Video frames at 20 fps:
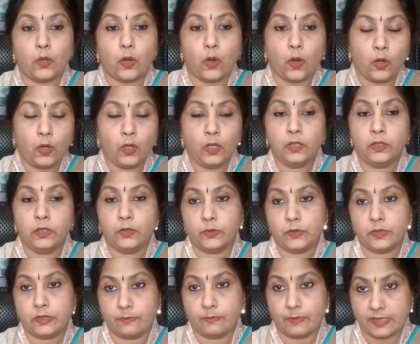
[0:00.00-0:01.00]
all
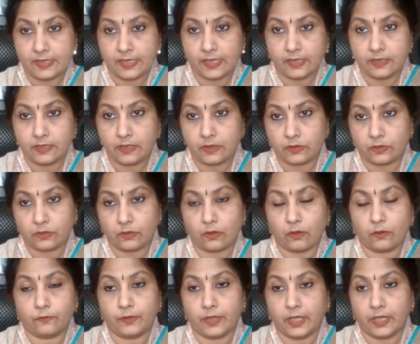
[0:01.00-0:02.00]
those messages
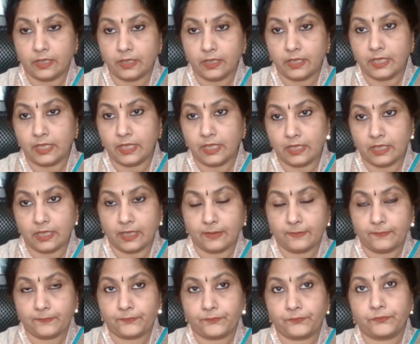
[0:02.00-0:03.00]
of inner healing,
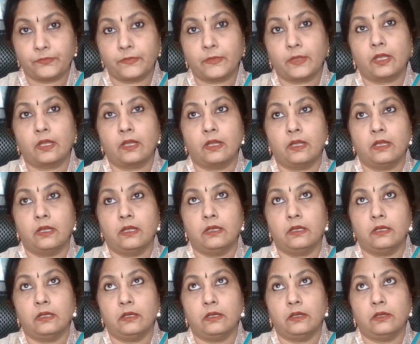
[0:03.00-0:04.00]

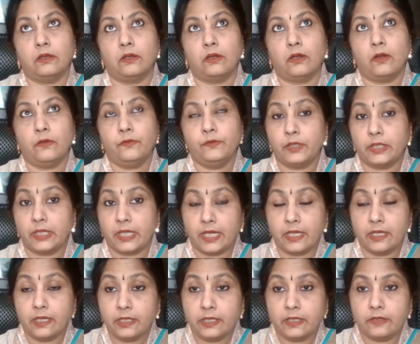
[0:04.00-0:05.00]
of your
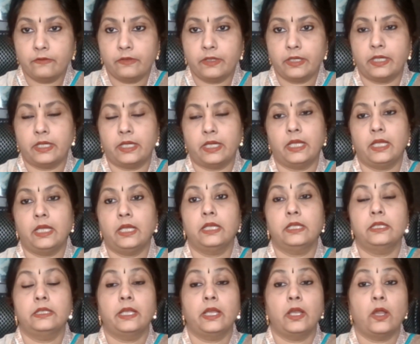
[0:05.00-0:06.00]
inner divinity,
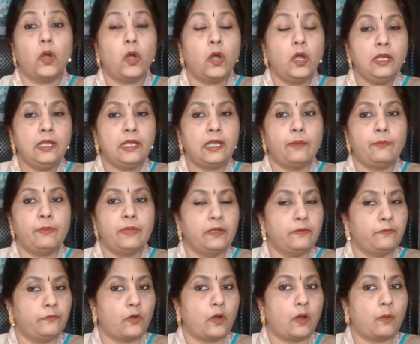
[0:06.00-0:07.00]
they all come
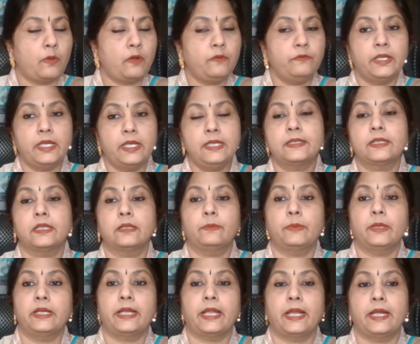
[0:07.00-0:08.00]
in form of these
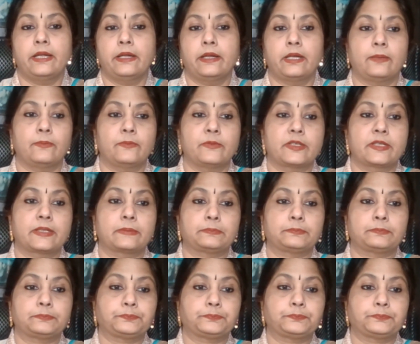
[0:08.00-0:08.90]
serpentine dreams.